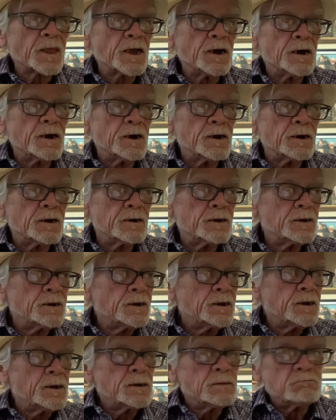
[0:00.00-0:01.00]
Uh,
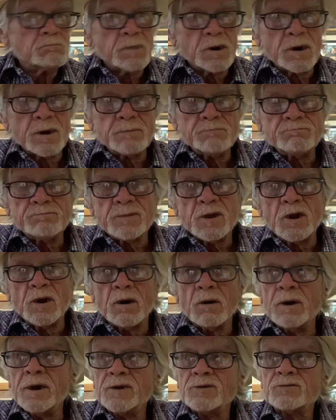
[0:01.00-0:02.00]
but
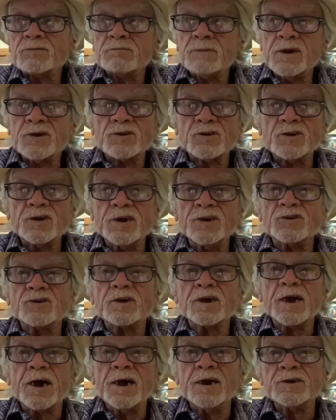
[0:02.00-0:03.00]
it's a
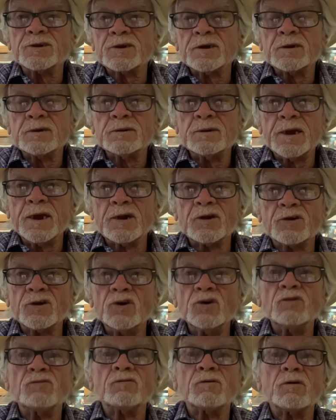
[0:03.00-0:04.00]
decent case. It'll
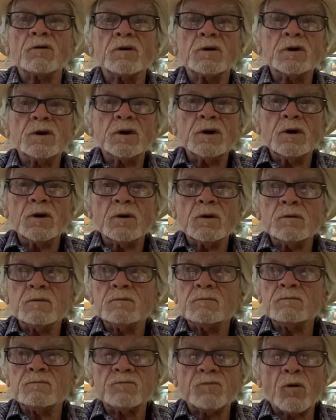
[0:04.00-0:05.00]
do
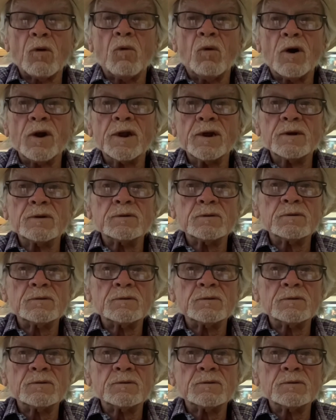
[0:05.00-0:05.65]
for what it.